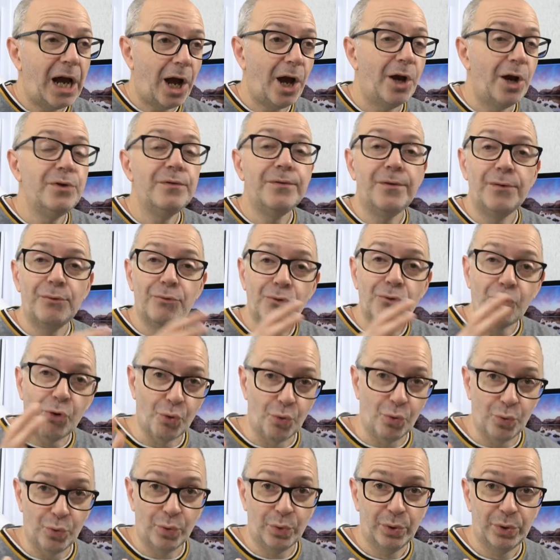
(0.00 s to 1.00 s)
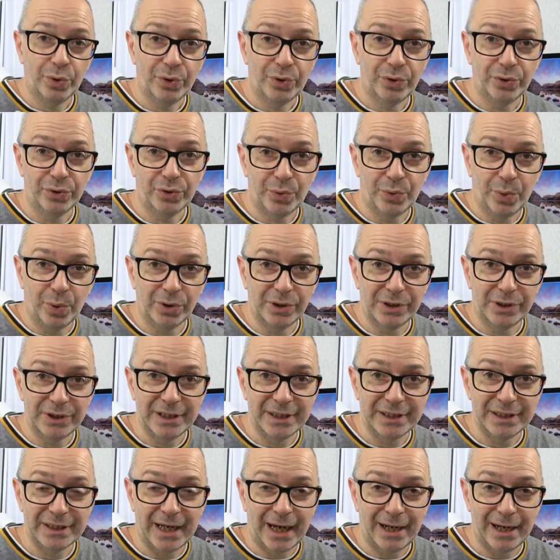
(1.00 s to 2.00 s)
overall good
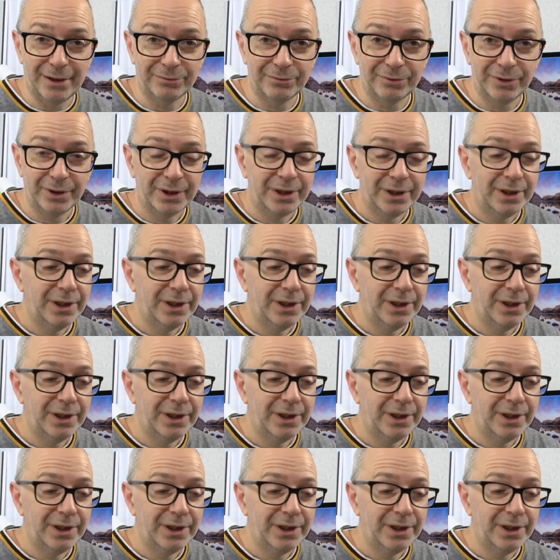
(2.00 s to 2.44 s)
quality sound.